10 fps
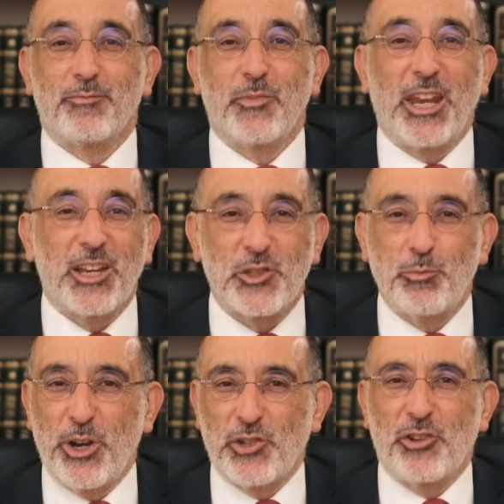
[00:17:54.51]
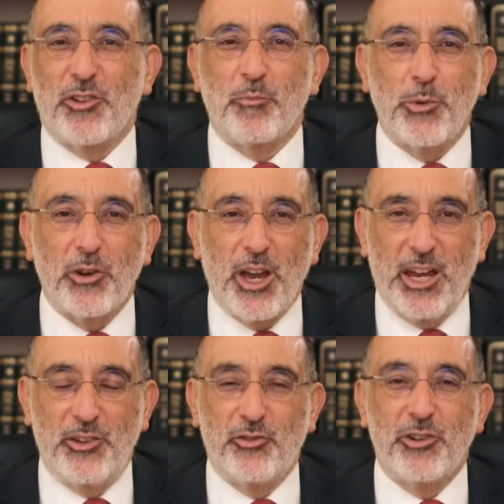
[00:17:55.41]
an expression of pure
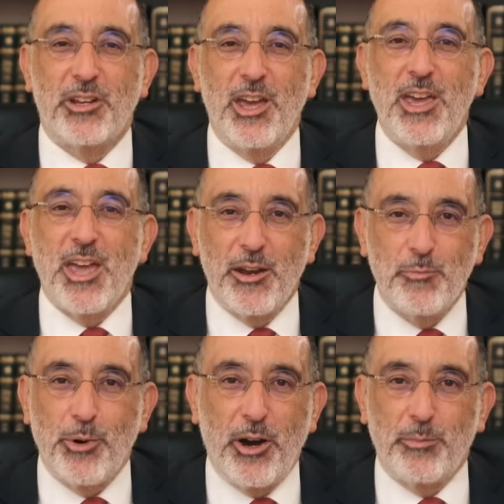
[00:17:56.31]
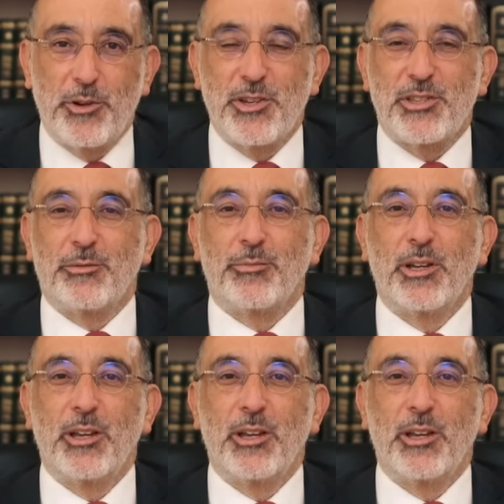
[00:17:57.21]
hatred and barbarism.